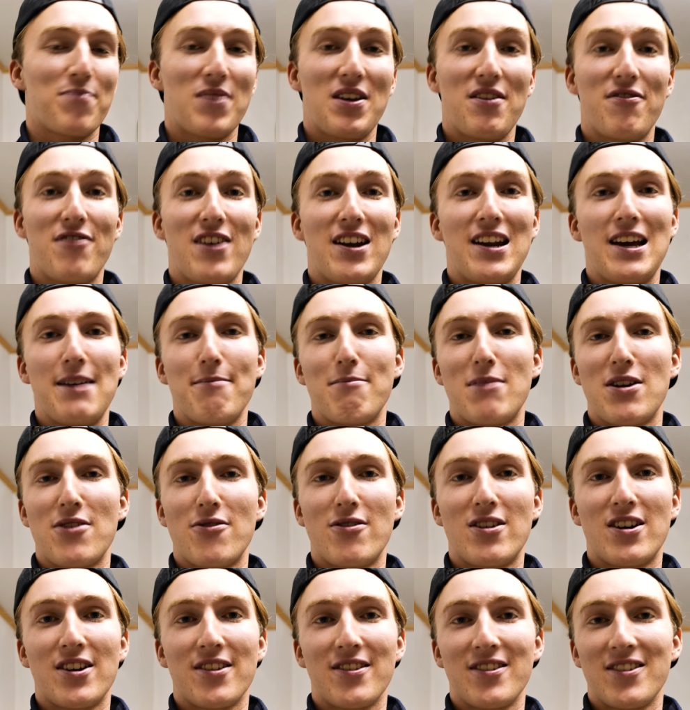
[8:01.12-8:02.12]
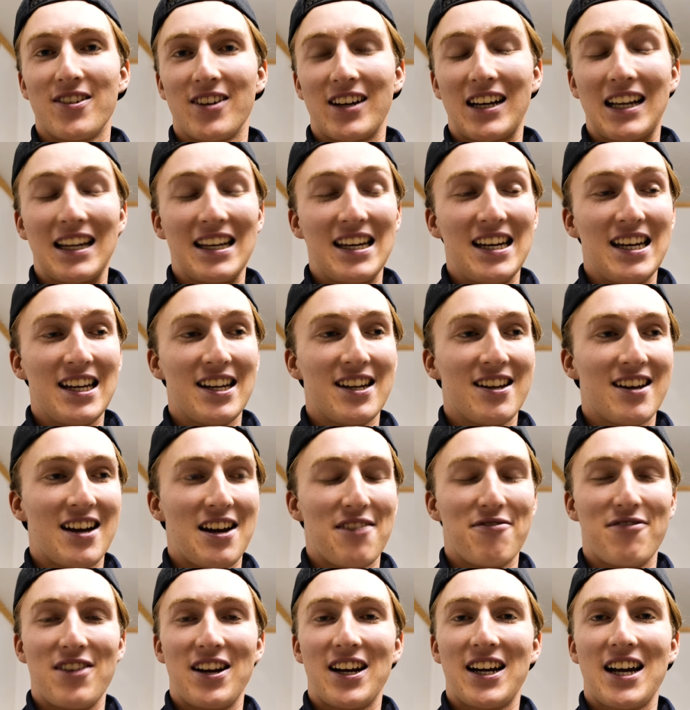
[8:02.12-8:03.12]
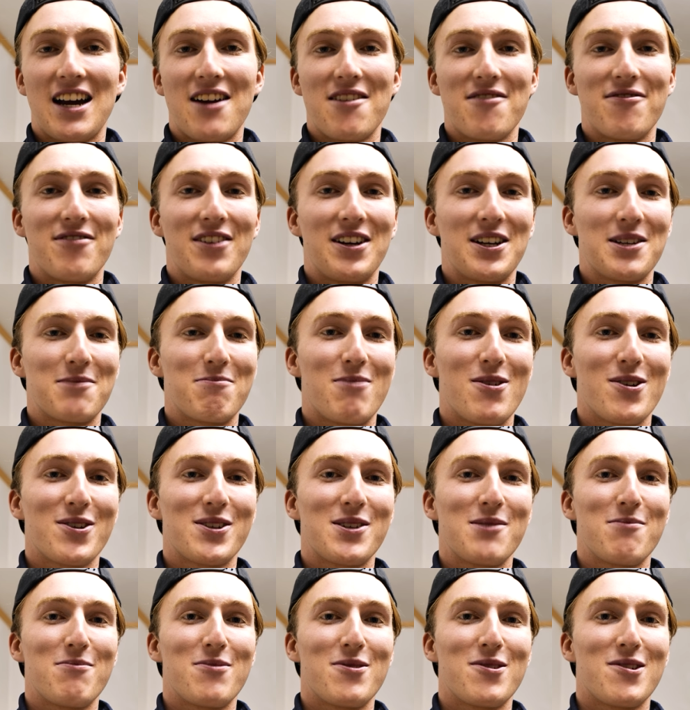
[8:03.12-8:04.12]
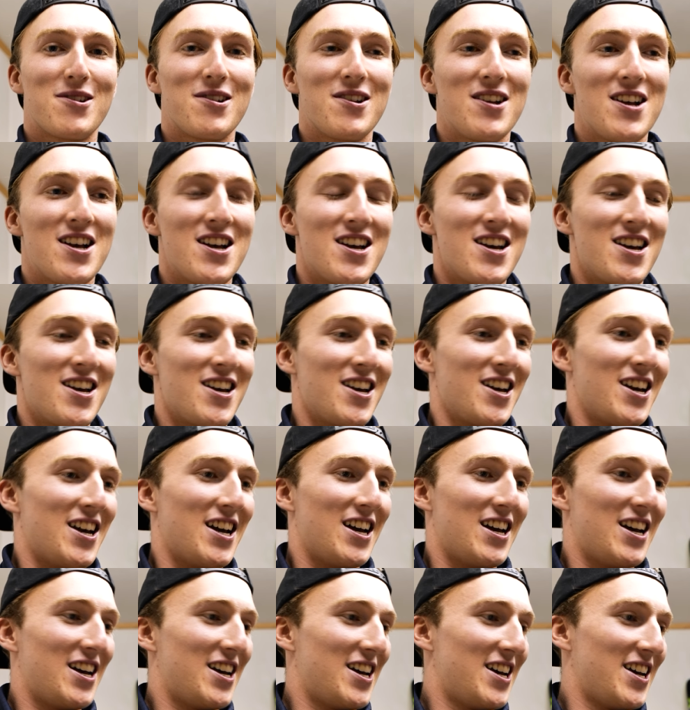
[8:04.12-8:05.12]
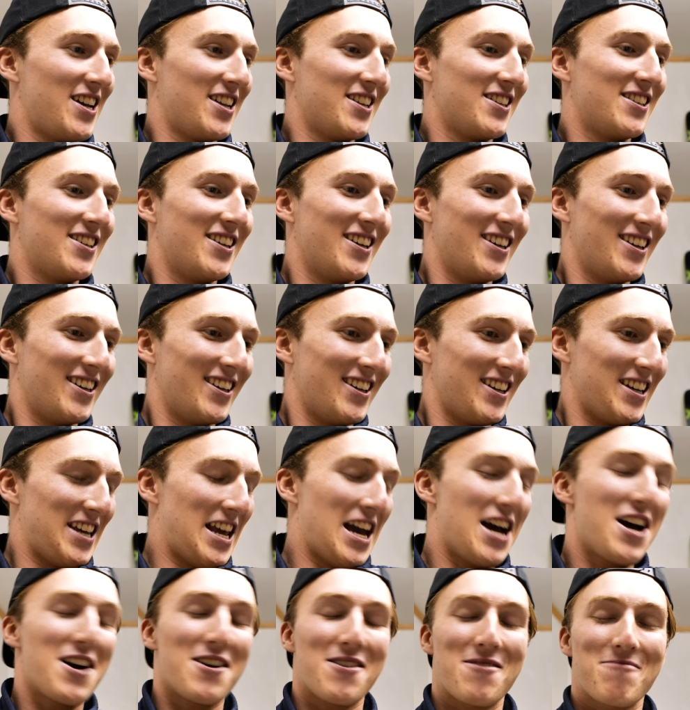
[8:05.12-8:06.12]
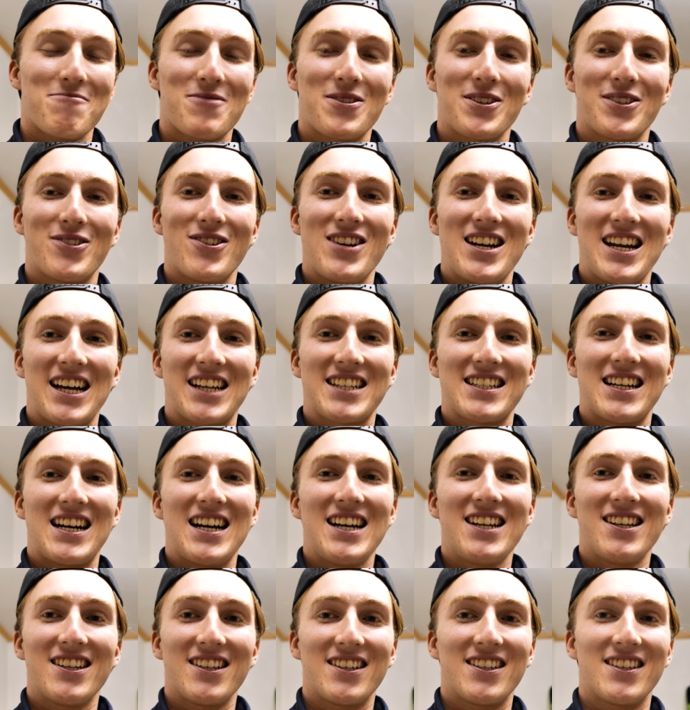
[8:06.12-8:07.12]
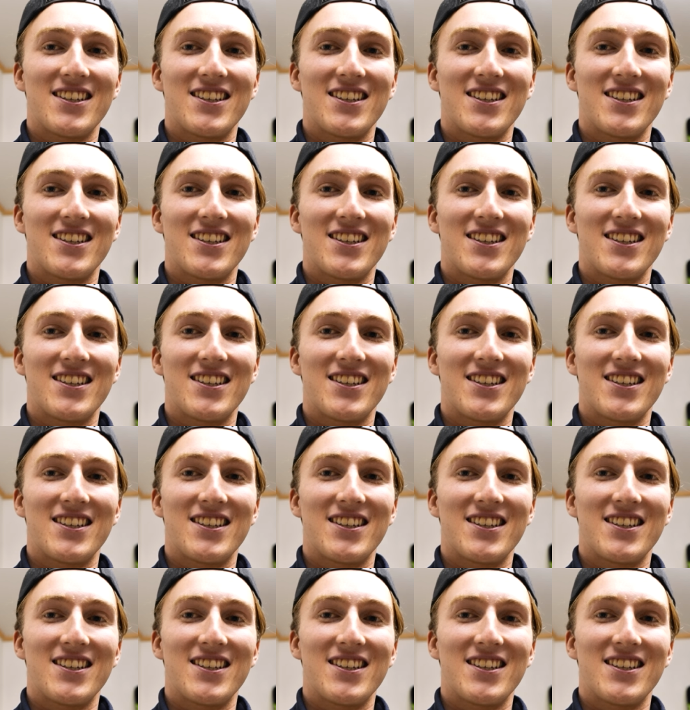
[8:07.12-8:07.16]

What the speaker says: If I land my run clean, I think everything is possible. And yeah, I'm just really excited.